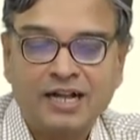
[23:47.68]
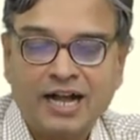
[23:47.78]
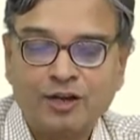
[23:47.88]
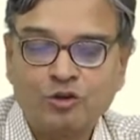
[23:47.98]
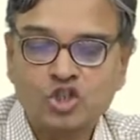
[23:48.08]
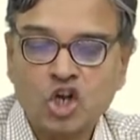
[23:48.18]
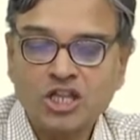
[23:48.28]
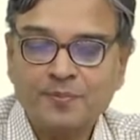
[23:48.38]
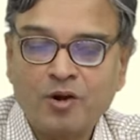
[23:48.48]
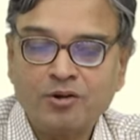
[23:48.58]
I could solve
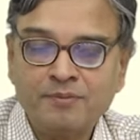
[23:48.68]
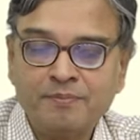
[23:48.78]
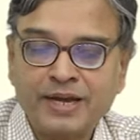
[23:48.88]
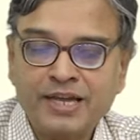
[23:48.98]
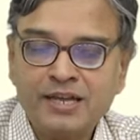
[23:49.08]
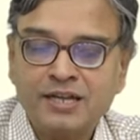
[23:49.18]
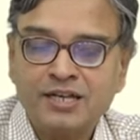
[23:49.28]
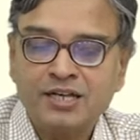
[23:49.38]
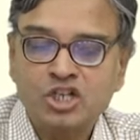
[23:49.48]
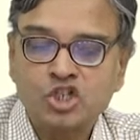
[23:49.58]
the problem by
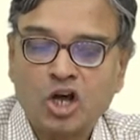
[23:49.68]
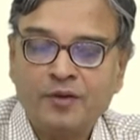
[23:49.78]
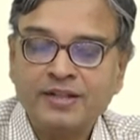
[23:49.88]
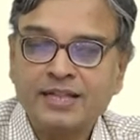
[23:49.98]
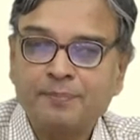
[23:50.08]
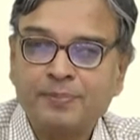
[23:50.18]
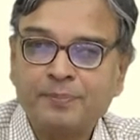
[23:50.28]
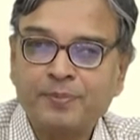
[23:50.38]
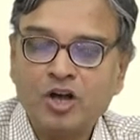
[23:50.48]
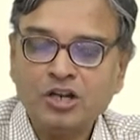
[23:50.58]
solving the upper
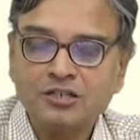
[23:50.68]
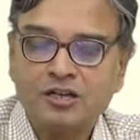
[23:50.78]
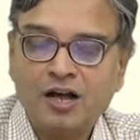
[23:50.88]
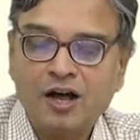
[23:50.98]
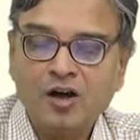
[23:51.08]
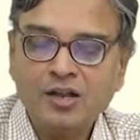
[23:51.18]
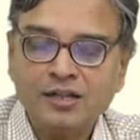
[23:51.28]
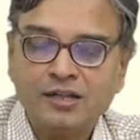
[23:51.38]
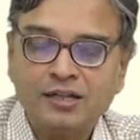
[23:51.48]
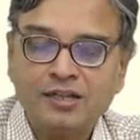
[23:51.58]
part or
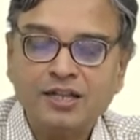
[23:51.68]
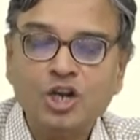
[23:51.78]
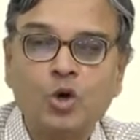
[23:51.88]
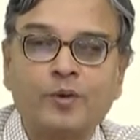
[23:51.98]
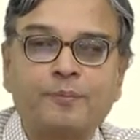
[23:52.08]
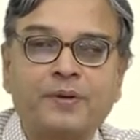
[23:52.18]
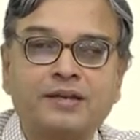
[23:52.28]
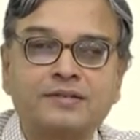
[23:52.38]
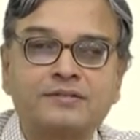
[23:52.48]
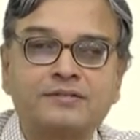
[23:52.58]
the lower
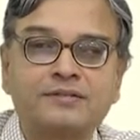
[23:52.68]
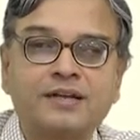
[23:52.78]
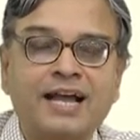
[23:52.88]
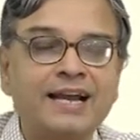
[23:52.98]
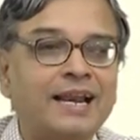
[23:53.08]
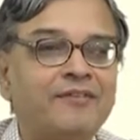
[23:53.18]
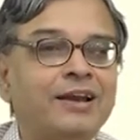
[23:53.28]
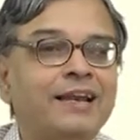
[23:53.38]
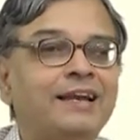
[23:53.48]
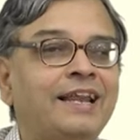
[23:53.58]
part. I
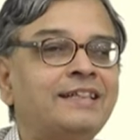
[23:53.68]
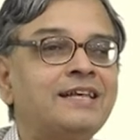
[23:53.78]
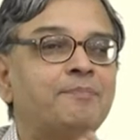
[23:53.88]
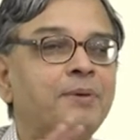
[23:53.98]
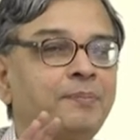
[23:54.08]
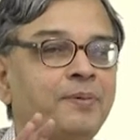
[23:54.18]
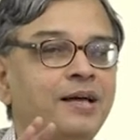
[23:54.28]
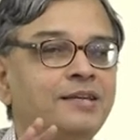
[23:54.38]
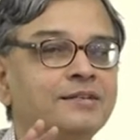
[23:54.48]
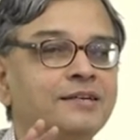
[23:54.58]
cleverly take the upper
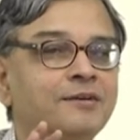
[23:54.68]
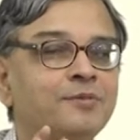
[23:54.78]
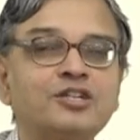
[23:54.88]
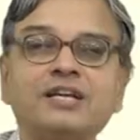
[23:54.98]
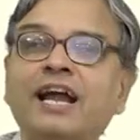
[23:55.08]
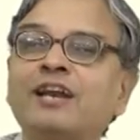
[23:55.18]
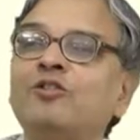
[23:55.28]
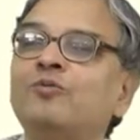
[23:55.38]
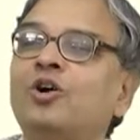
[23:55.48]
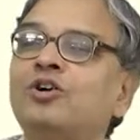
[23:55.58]
part because I do
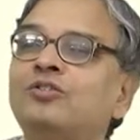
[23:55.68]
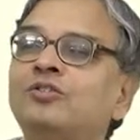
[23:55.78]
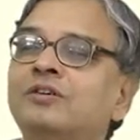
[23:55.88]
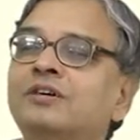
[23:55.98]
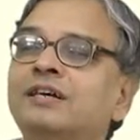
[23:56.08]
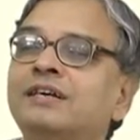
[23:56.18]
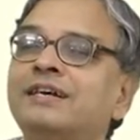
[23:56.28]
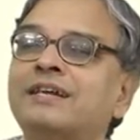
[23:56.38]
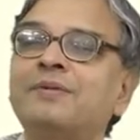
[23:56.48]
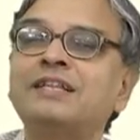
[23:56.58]
not want to
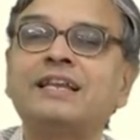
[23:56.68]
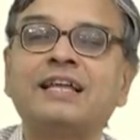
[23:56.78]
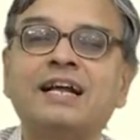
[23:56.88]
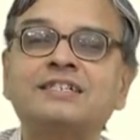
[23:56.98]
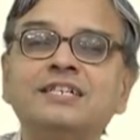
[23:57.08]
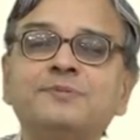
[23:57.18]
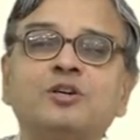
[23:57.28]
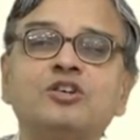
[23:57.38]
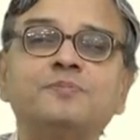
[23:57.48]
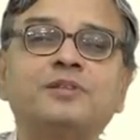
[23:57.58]
determine the reactions,
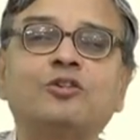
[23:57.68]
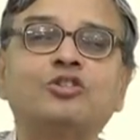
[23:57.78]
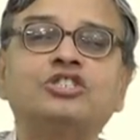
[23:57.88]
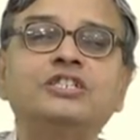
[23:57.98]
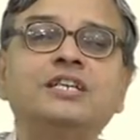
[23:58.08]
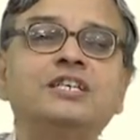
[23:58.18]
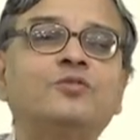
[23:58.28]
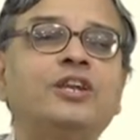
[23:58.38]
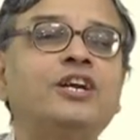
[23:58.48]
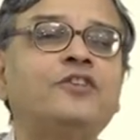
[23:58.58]
because the question is
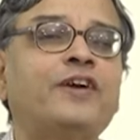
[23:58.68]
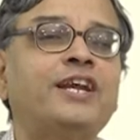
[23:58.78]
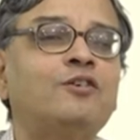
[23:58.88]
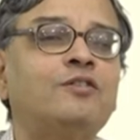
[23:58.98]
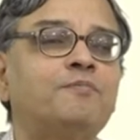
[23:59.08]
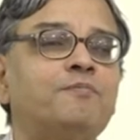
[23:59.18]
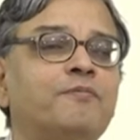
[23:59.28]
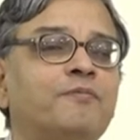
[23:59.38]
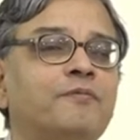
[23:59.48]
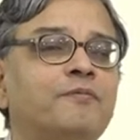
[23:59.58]
only to find out
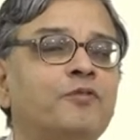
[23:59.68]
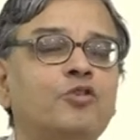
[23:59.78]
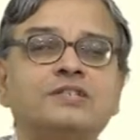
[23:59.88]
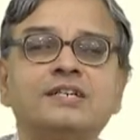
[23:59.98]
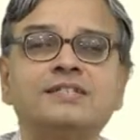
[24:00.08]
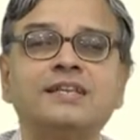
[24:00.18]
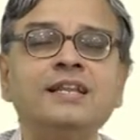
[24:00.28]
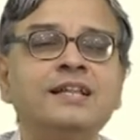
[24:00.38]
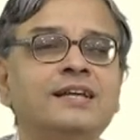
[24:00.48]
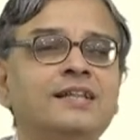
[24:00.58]
forces in
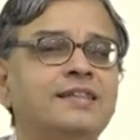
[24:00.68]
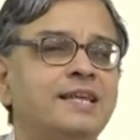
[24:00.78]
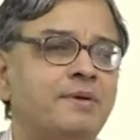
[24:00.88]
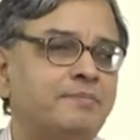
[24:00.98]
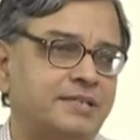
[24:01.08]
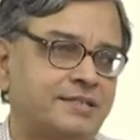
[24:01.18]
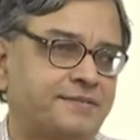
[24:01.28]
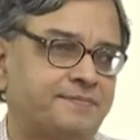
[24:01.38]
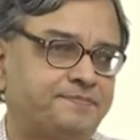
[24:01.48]
three members.